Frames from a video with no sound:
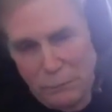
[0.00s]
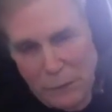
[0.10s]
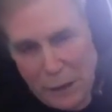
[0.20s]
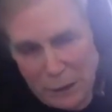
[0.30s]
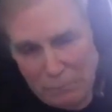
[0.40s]

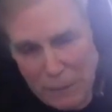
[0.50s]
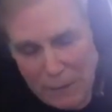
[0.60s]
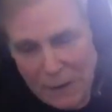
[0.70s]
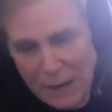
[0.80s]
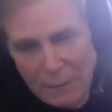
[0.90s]
that,
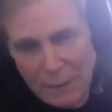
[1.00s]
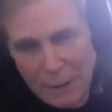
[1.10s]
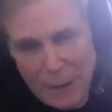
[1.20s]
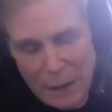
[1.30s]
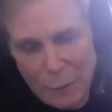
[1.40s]
maybe that can be
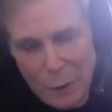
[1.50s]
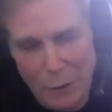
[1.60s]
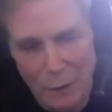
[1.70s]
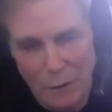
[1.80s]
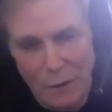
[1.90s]
paid for.
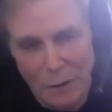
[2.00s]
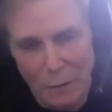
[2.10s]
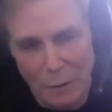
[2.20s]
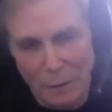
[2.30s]
Right.